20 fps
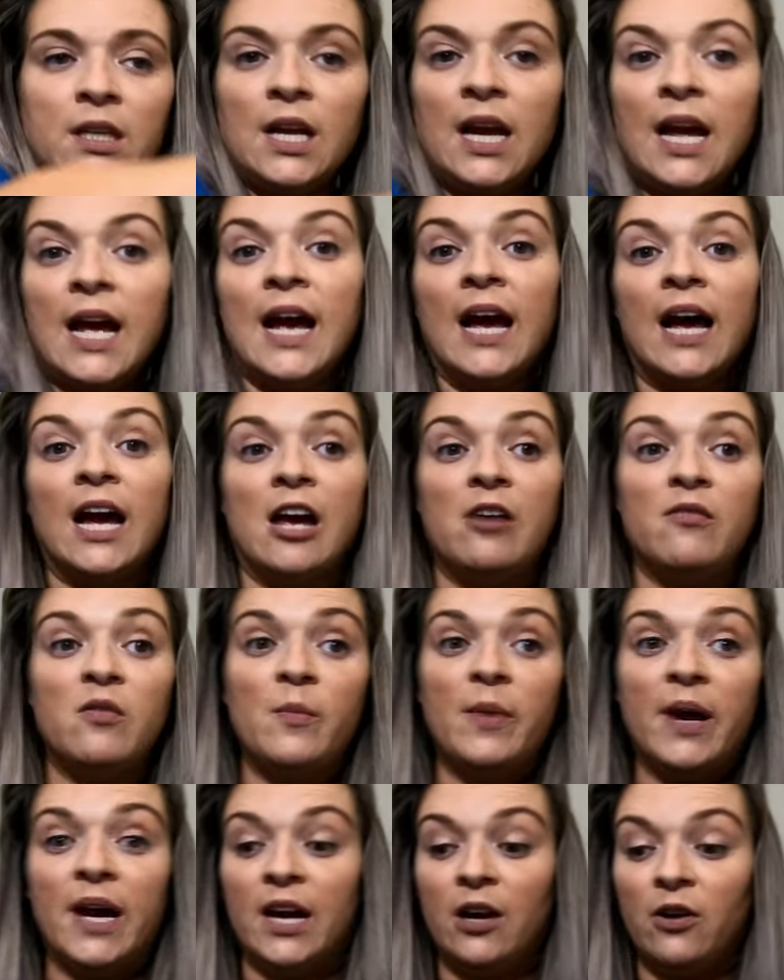I have
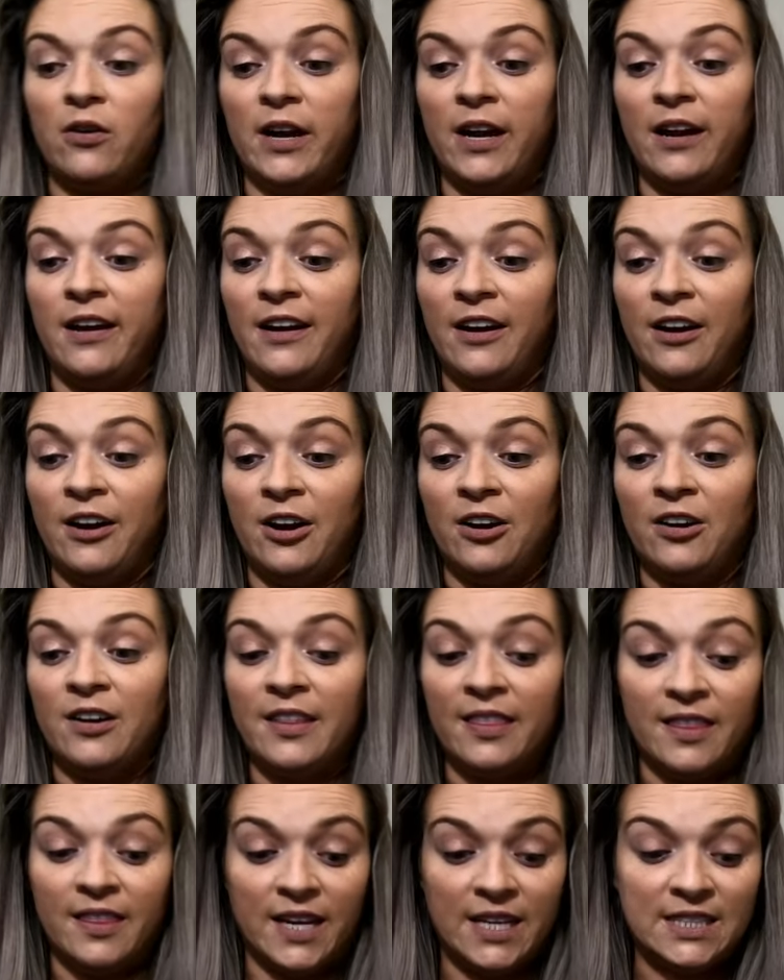a bag right
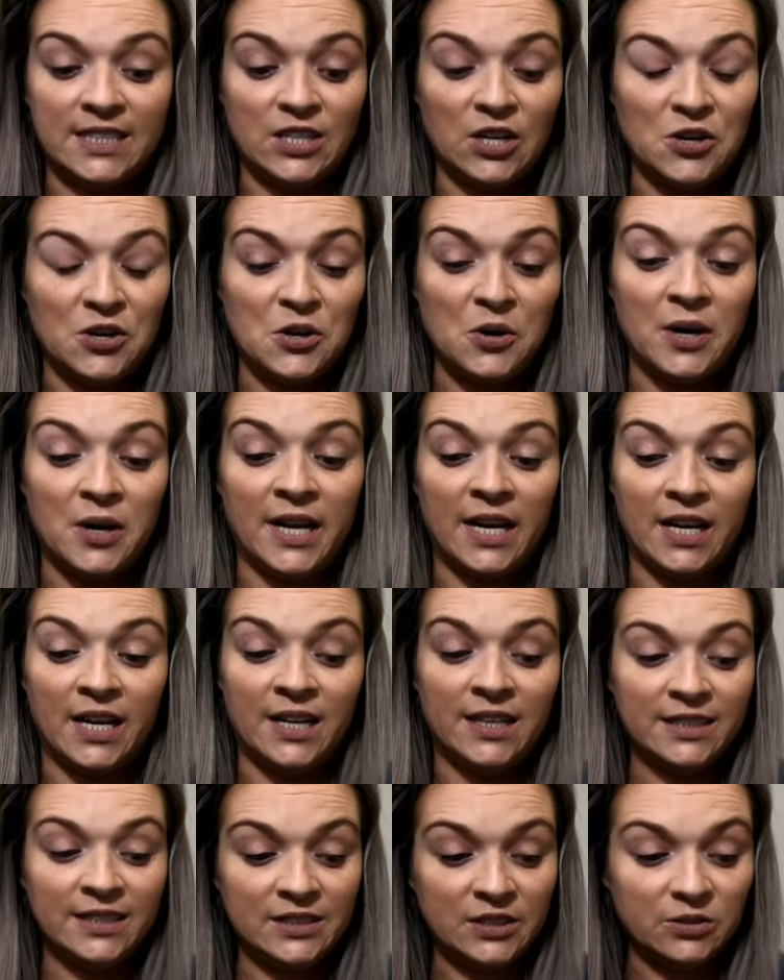here that it's all going
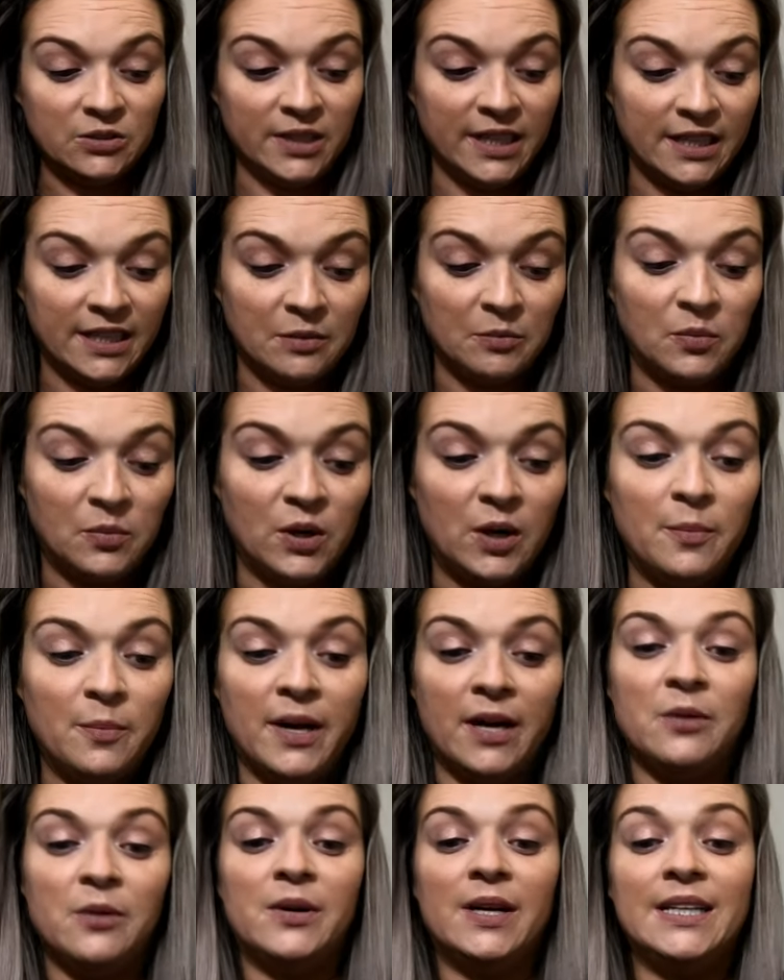in so I can put it
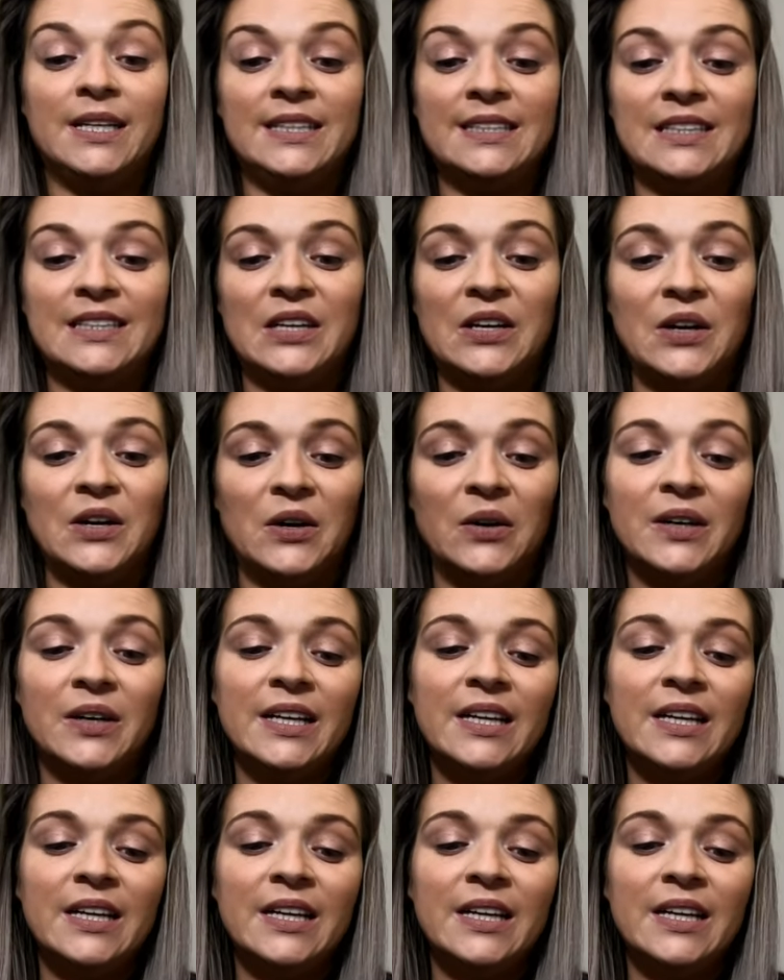back where it needs to go.